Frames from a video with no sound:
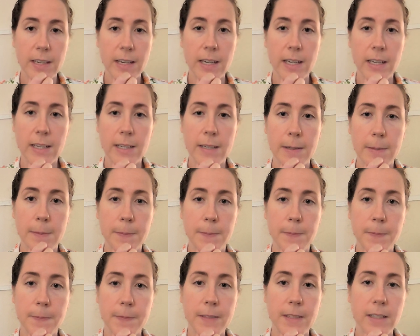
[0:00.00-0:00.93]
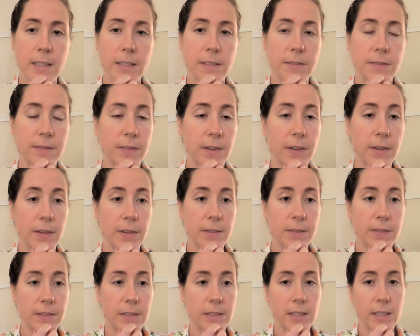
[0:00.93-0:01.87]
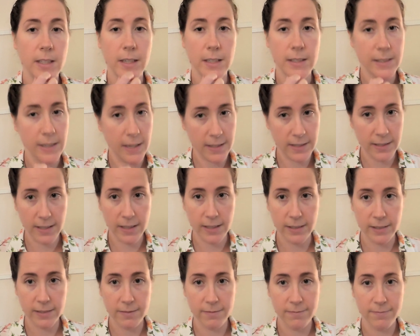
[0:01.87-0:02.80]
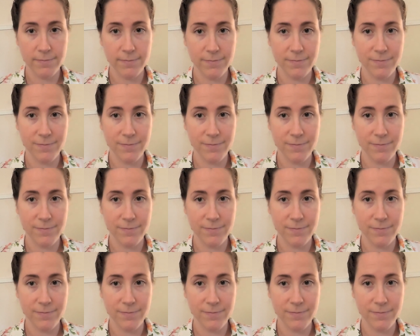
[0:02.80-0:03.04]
It involves assessing